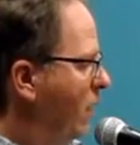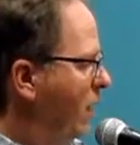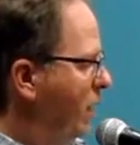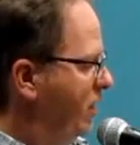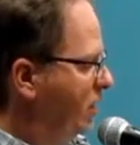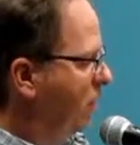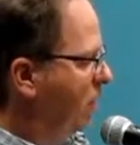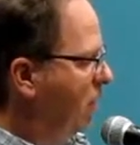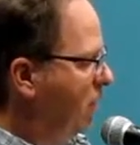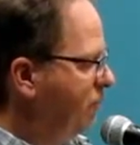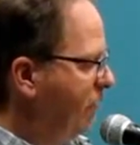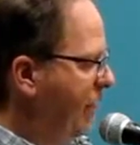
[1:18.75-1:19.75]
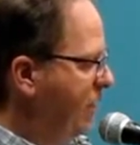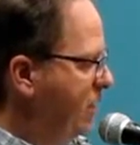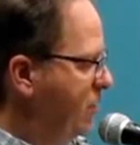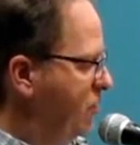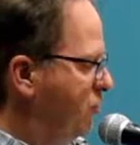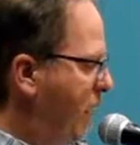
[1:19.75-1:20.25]
In the far-off
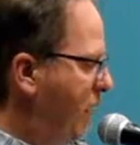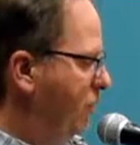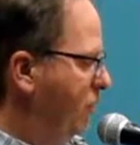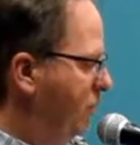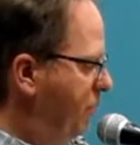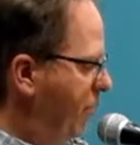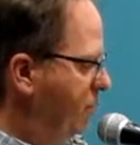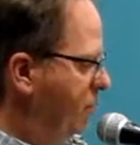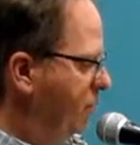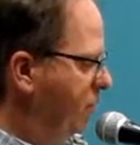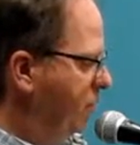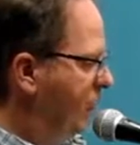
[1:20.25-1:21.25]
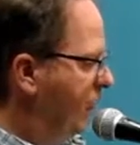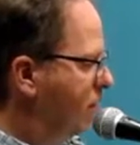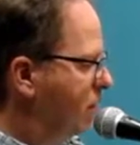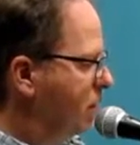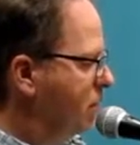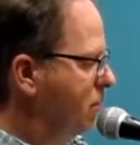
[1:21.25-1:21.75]
lands of paper and pencil, of
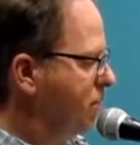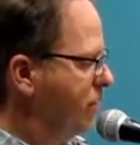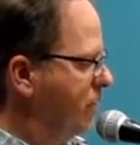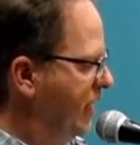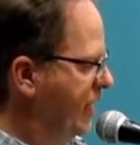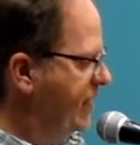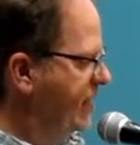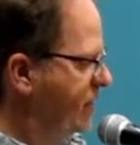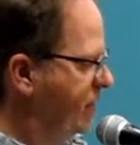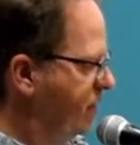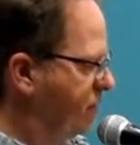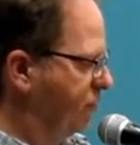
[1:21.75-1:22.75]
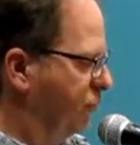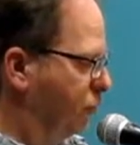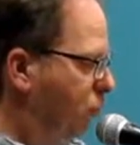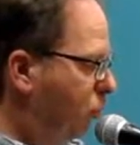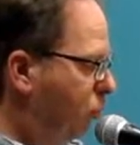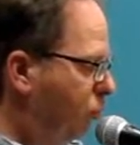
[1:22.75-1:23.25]
heroes and heathens, of
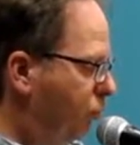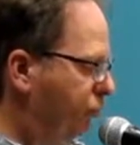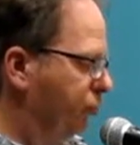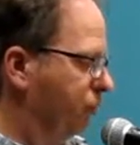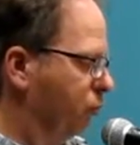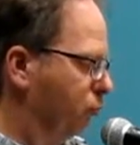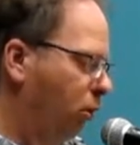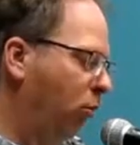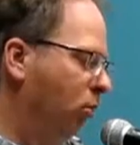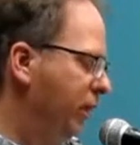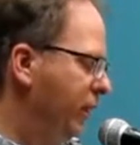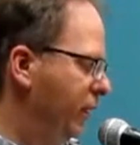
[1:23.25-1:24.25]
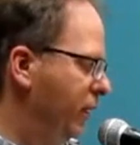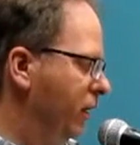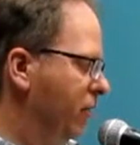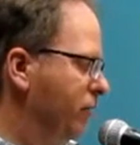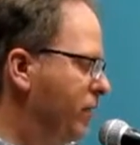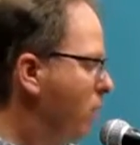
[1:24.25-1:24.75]
rules and rolling,
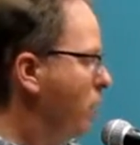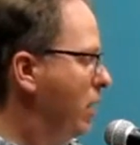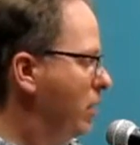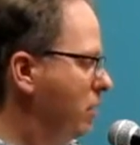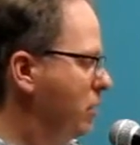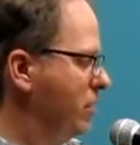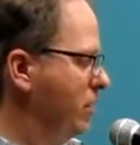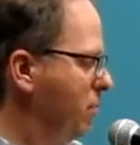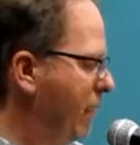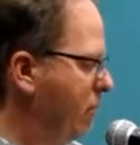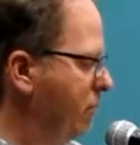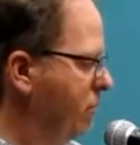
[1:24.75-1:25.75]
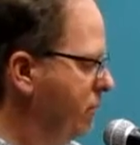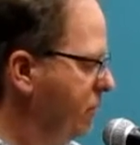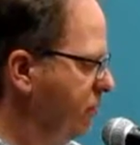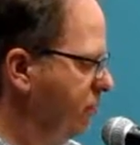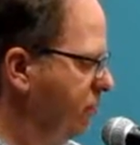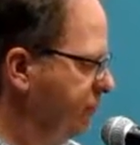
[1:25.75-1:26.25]
of no-dos and Mountain
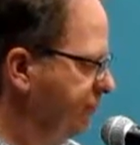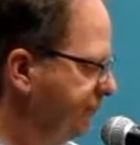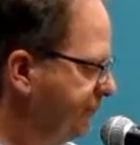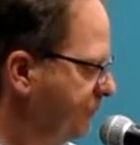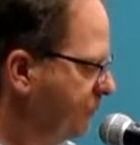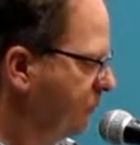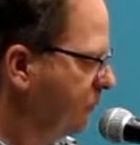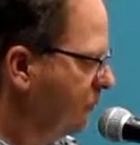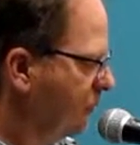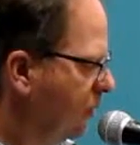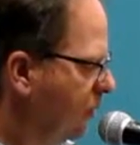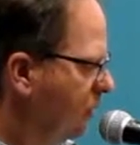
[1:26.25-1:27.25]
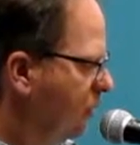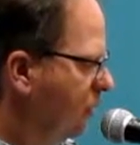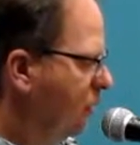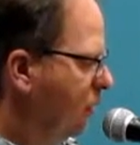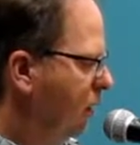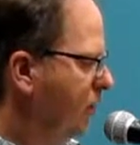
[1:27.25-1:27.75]
Dew,
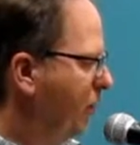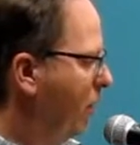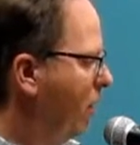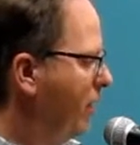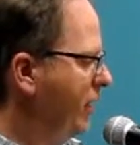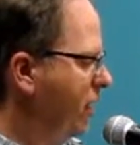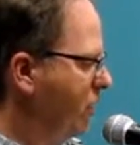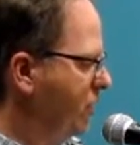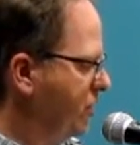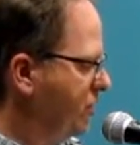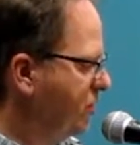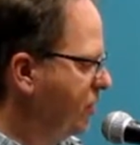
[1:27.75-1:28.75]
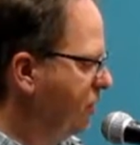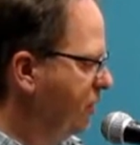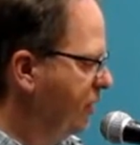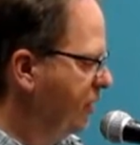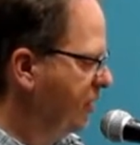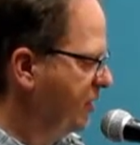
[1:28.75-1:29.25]
the party always
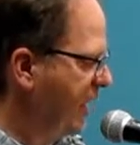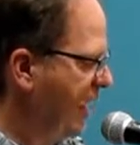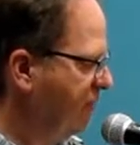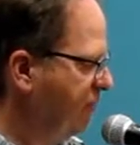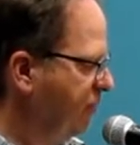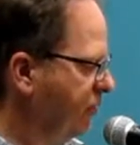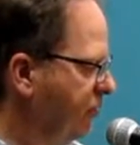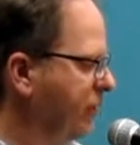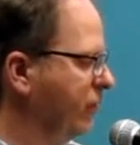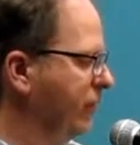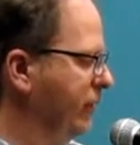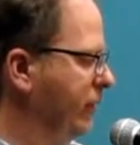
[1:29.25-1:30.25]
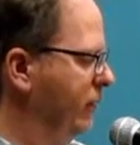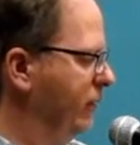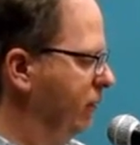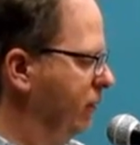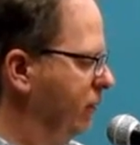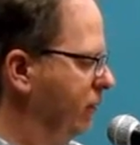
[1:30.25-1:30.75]
started at a tavern or
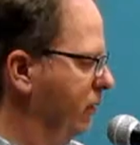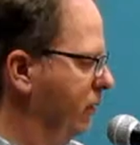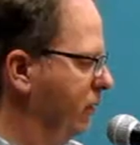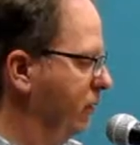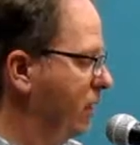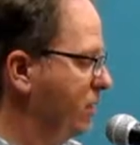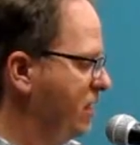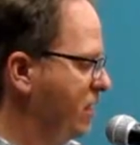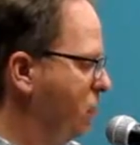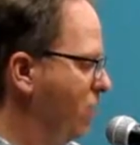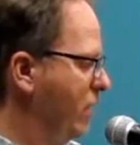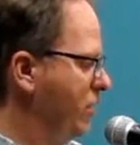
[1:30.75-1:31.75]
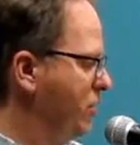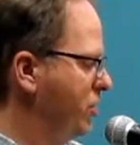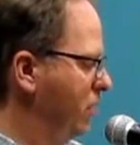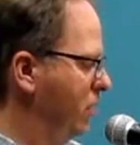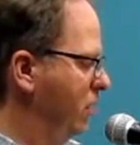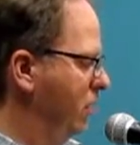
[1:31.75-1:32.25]
inn, a lusty wench,
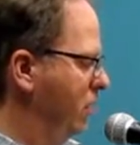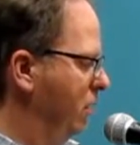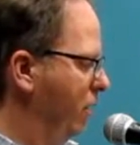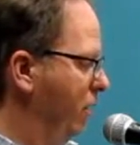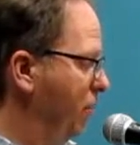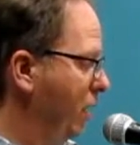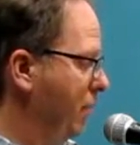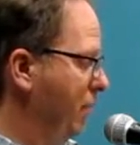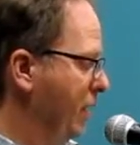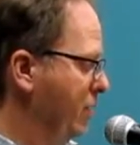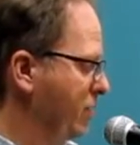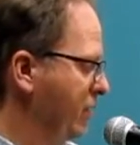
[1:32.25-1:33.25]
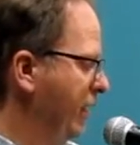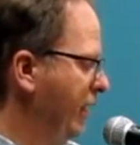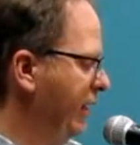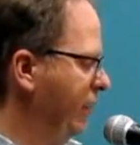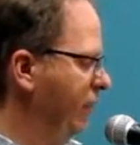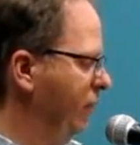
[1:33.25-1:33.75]
the bugbear's lair,